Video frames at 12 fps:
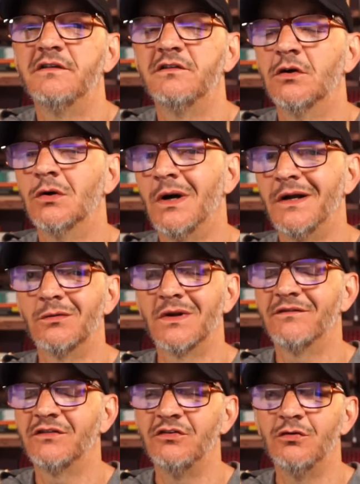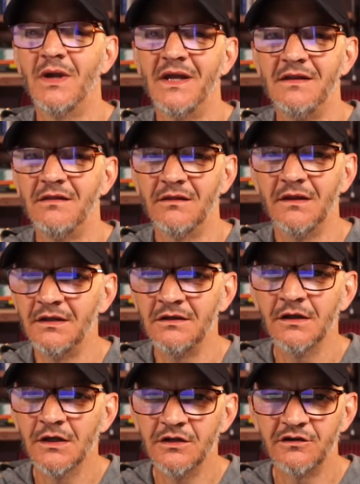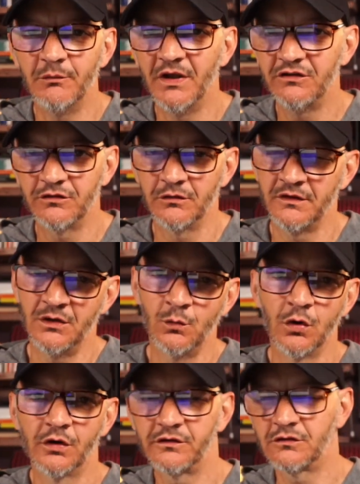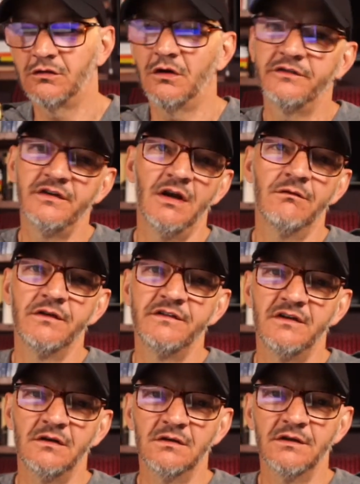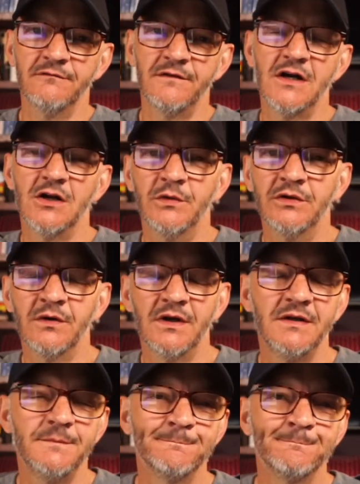so I don't have to do anything to make sure that it works across every single environment, right?